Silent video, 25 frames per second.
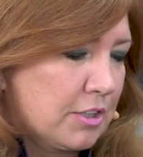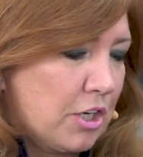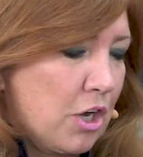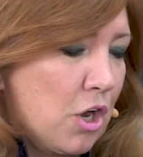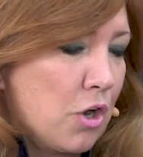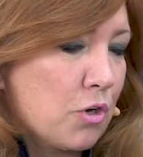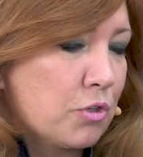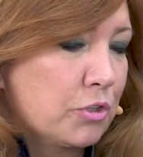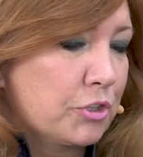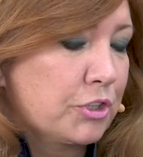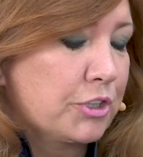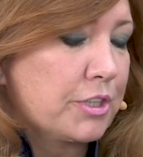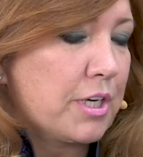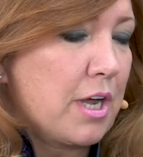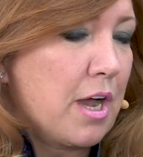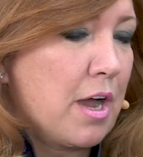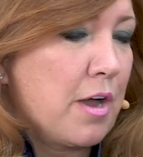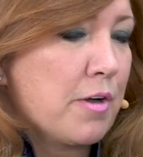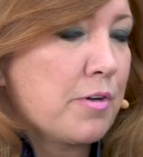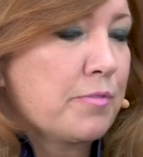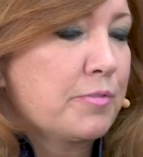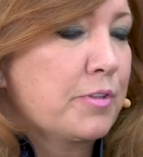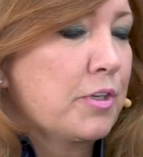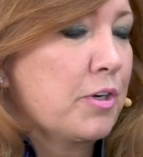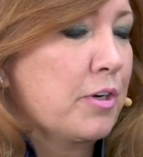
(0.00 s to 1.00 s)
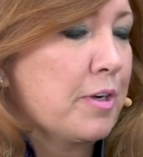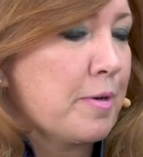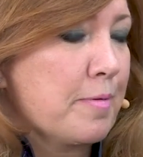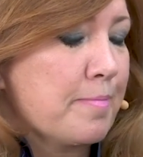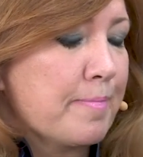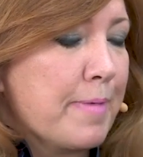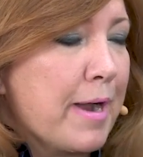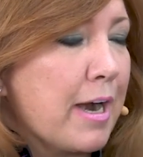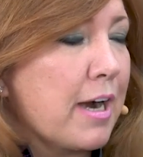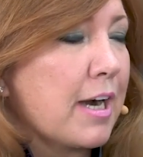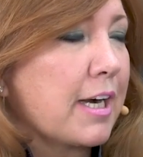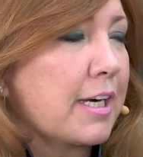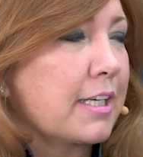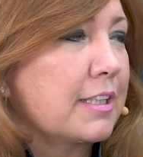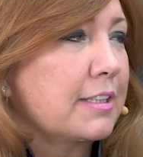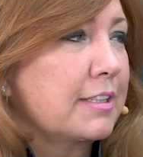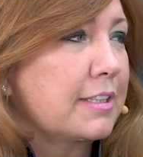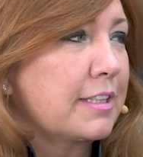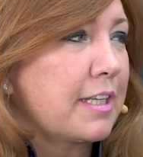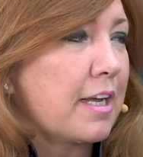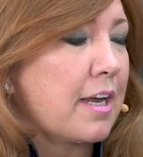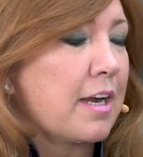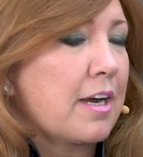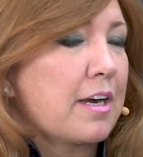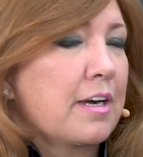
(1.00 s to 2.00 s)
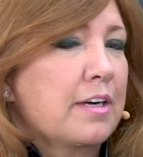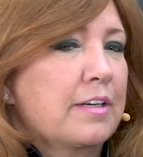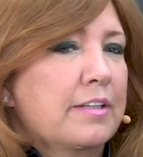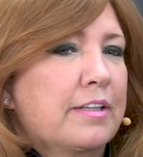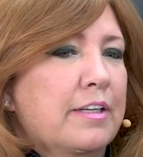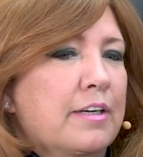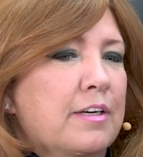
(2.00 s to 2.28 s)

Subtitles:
coast of the Americas there.